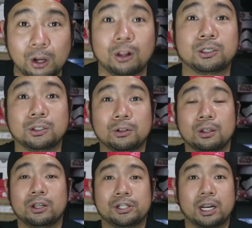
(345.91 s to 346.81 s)
Also,
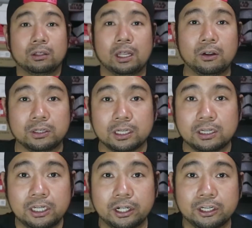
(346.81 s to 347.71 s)
shout out to
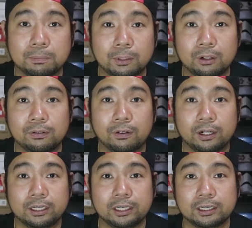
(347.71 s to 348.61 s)
Sneakers Bruh
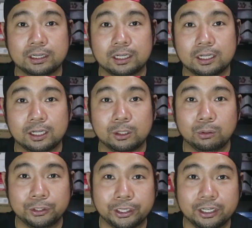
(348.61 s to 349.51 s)
for this
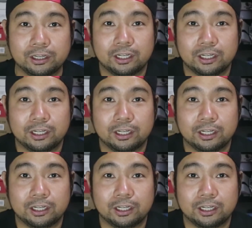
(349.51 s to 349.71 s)
cool shirt.